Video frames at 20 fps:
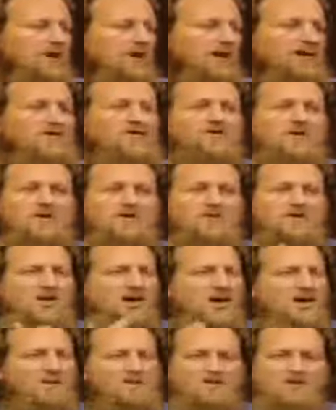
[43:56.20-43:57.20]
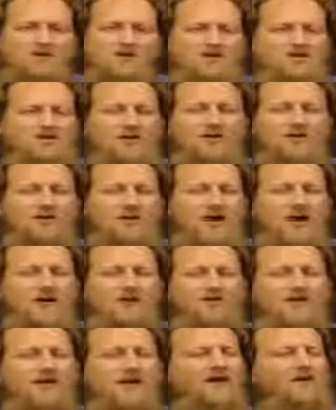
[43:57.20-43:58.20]
And sometimes there is no
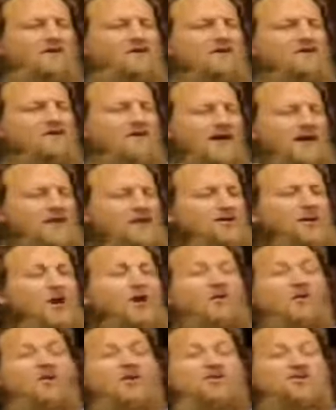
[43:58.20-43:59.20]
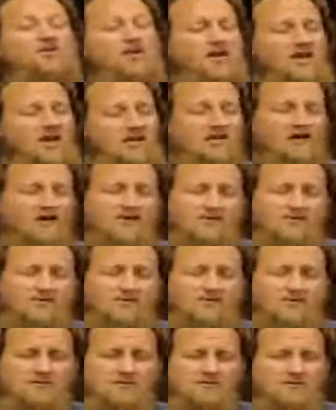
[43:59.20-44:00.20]
doubt that they don't want to hear it.
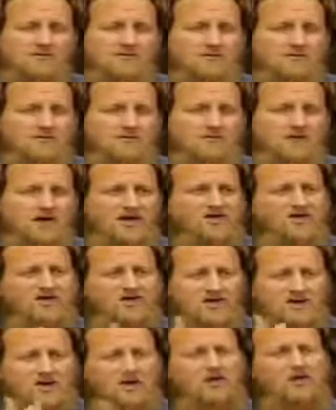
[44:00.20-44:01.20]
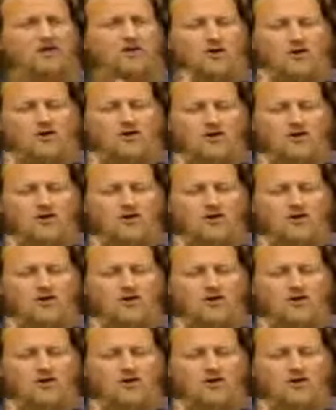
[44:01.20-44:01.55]
It's still your